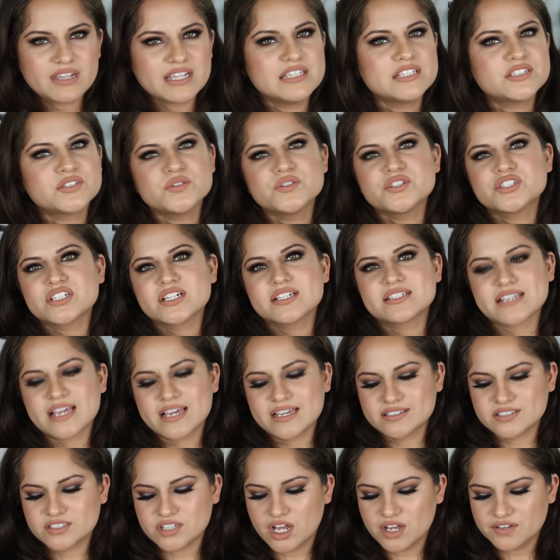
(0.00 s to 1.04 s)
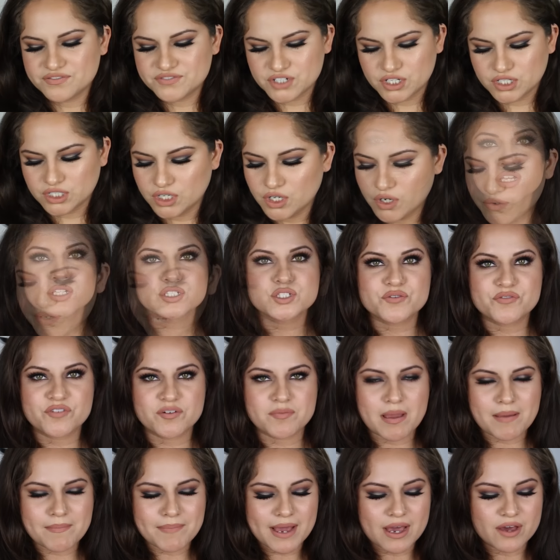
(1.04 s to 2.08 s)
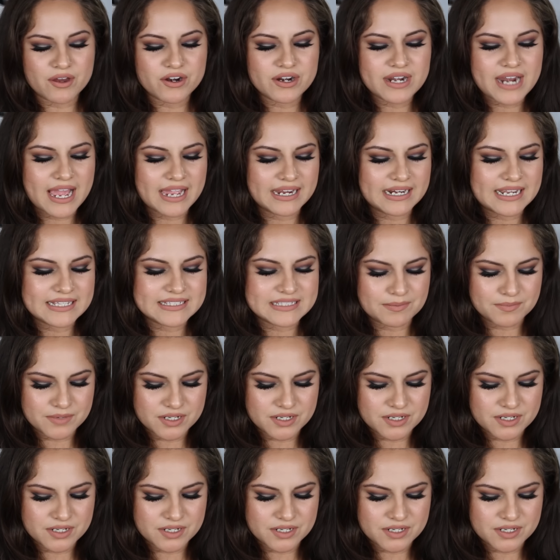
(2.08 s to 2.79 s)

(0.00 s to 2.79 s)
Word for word: this one's just a softer glow. So for my powdered highlights,